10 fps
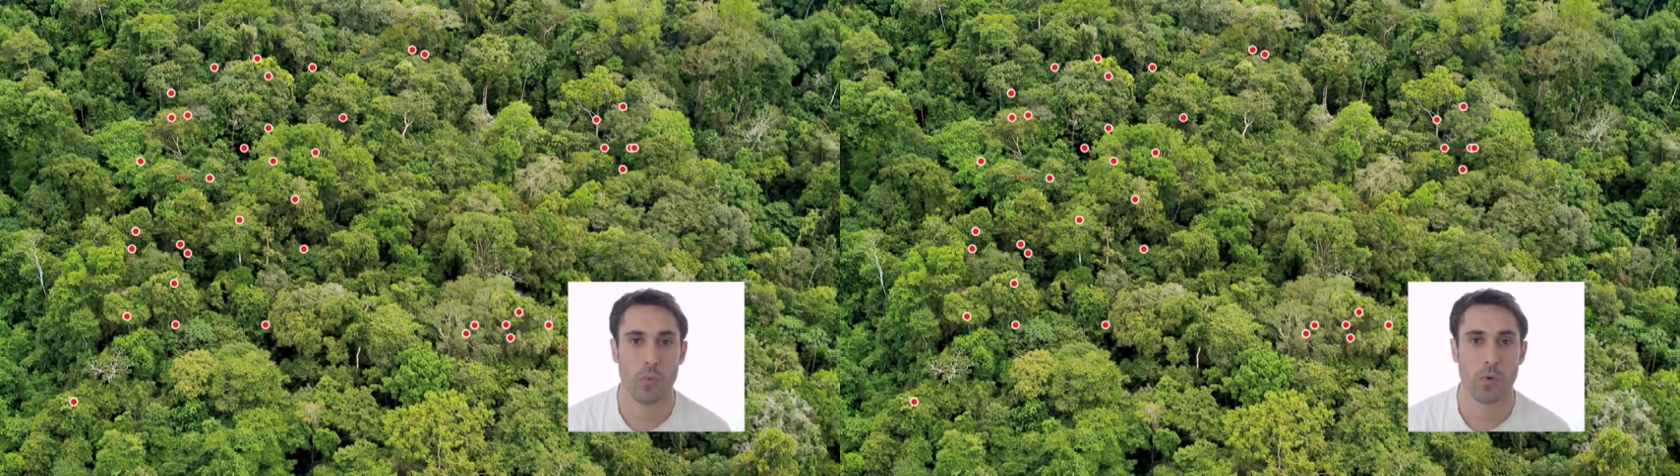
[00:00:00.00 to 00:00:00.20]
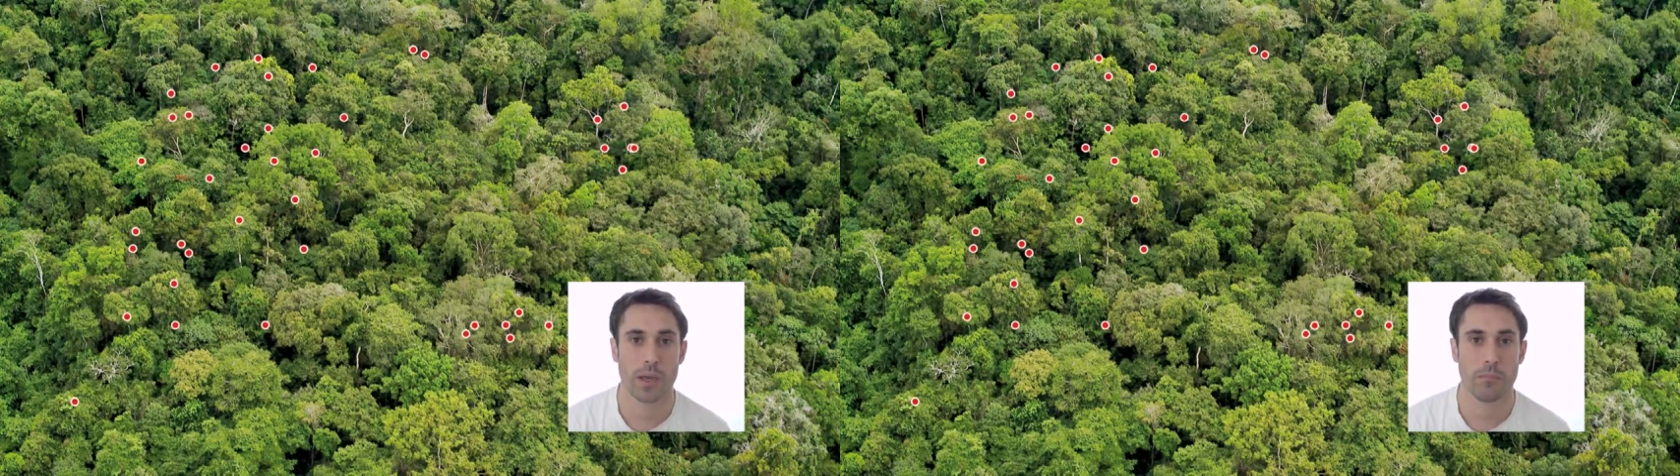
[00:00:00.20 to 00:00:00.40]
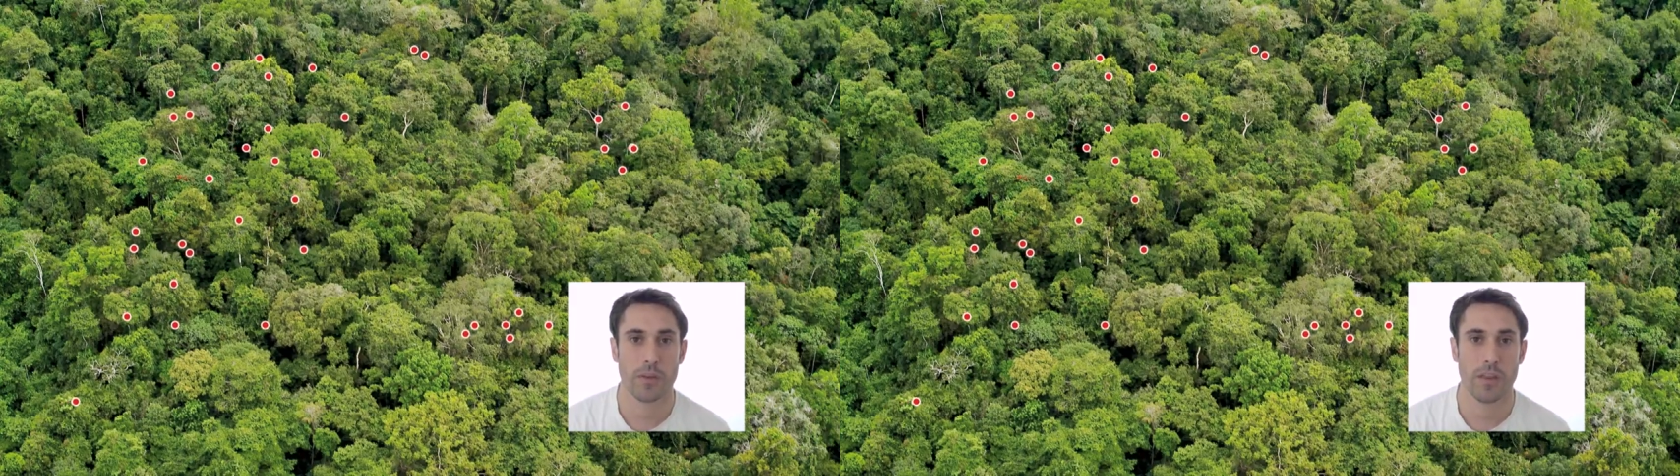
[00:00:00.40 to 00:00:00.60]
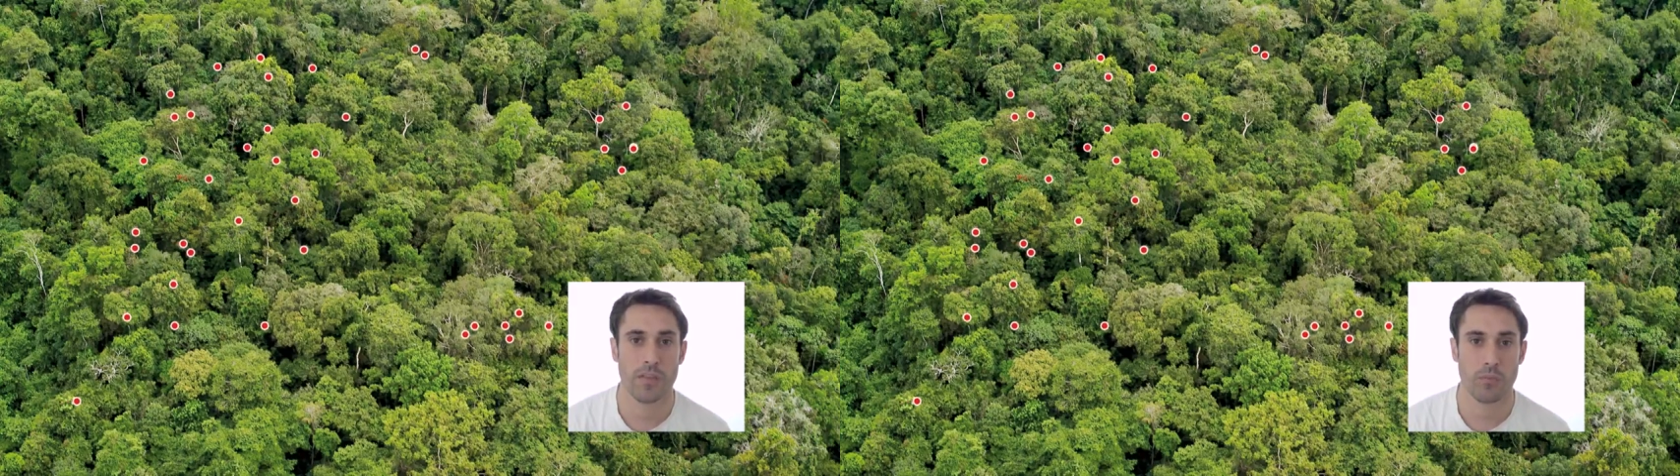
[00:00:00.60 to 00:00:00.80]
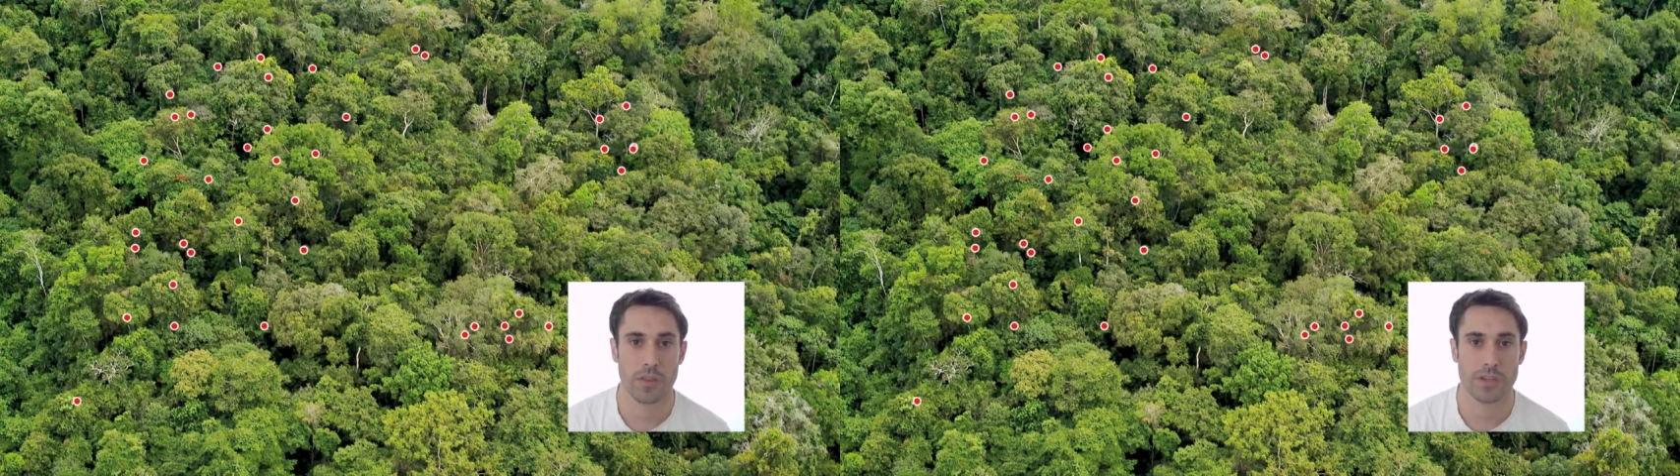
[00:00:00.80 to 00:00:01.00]
walking
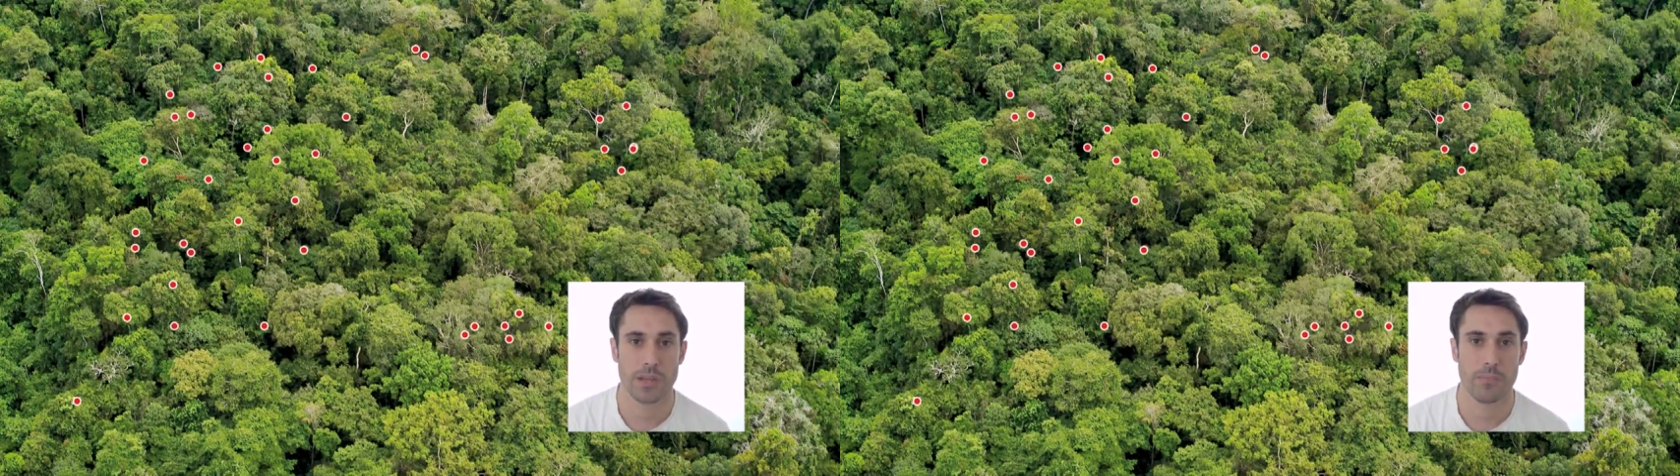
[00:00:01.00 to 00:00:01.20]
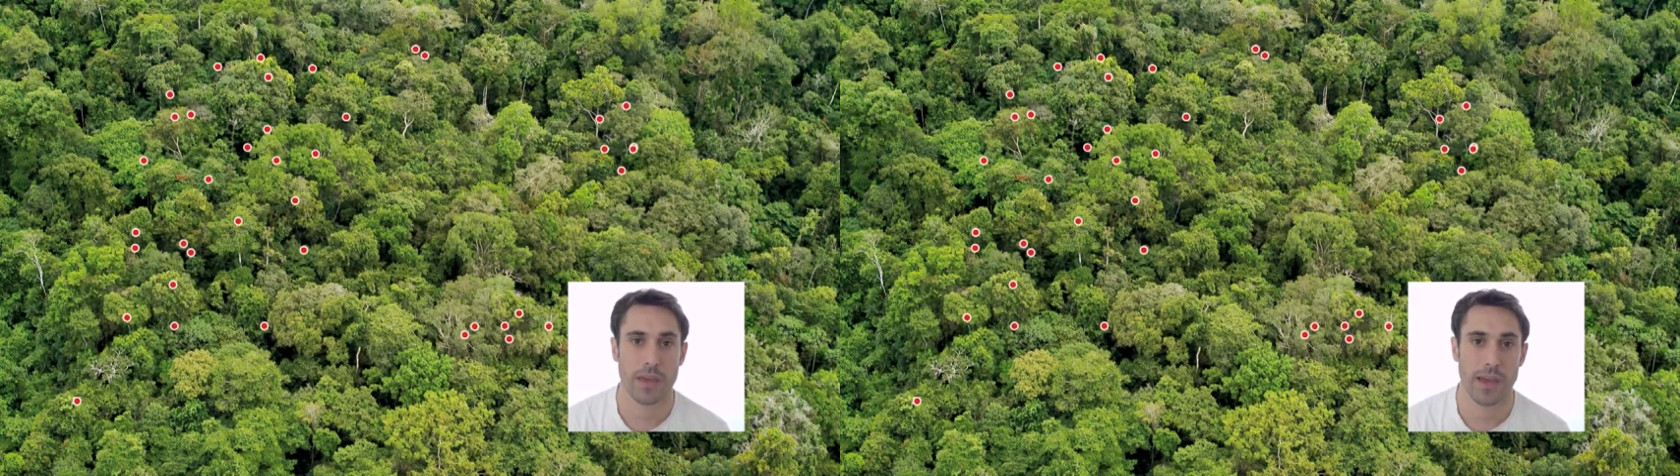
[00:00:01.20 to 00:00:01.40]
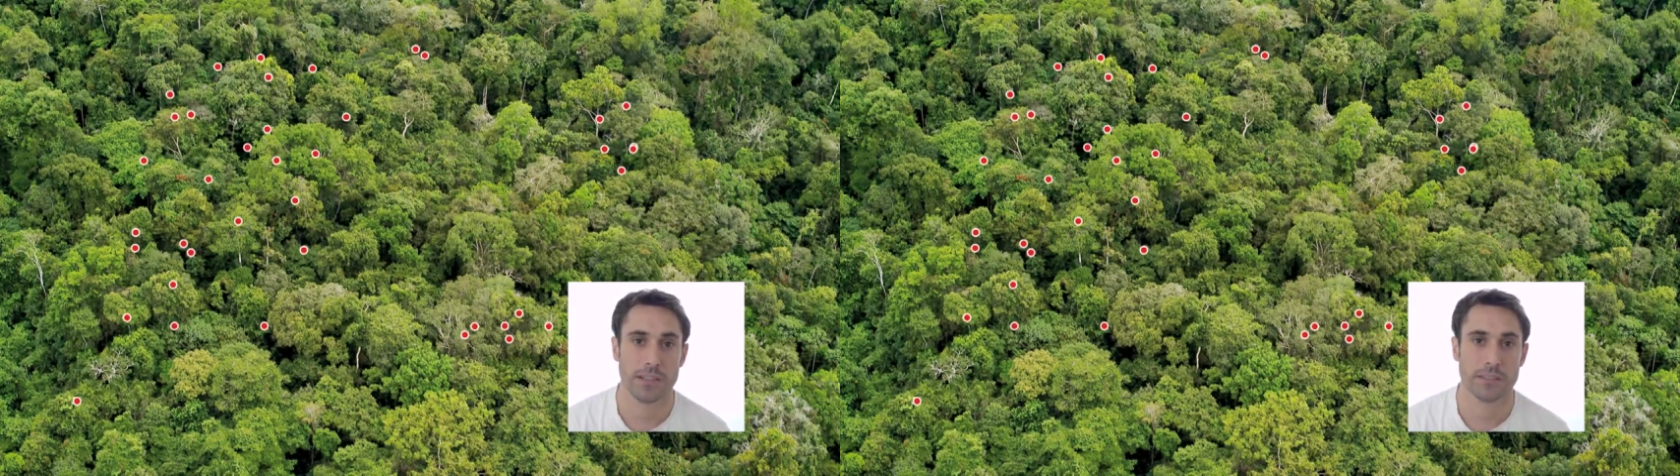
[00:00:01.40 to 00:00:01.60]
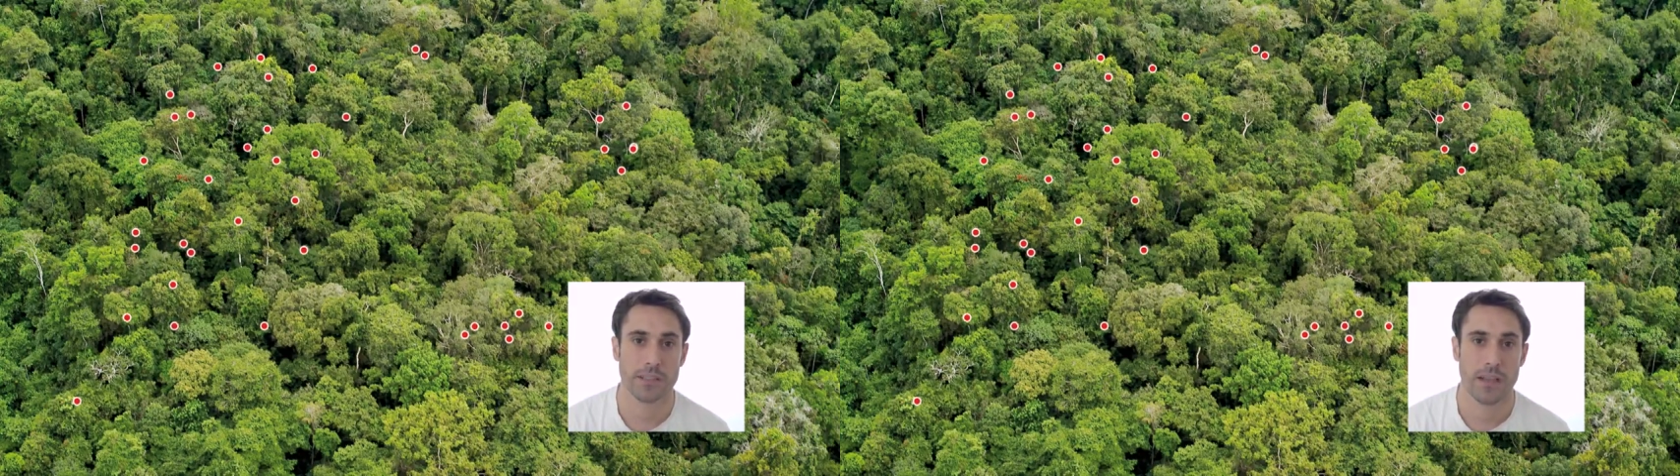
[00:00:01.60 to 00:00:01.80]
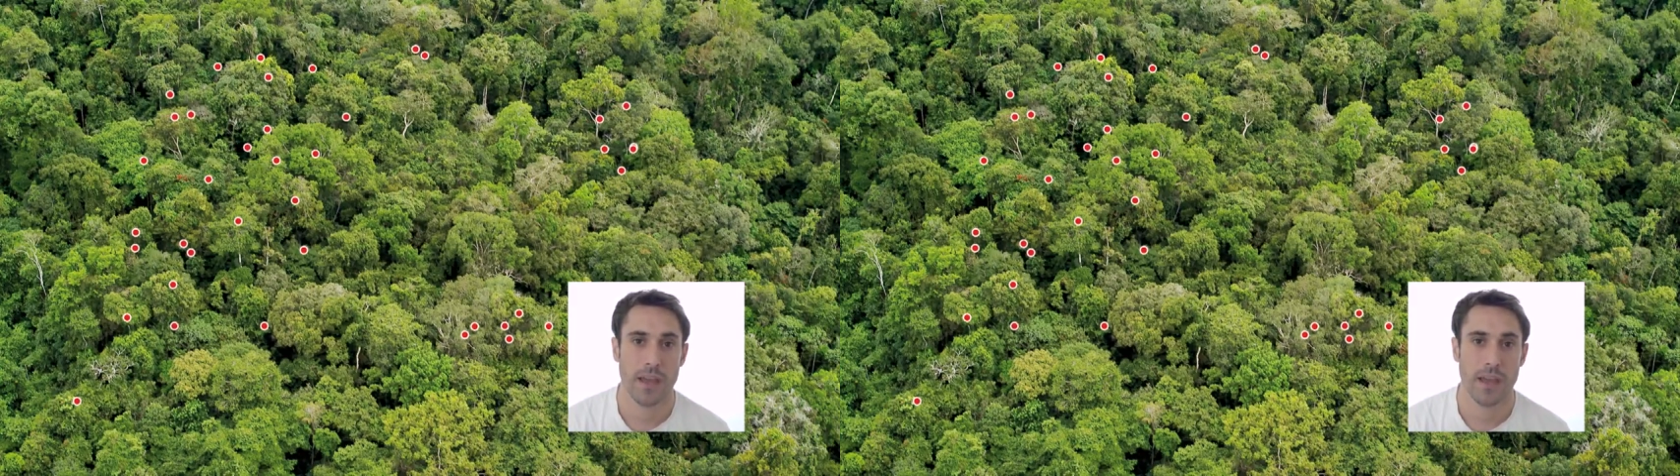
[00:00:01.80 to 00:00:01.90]
beneath with a GPS.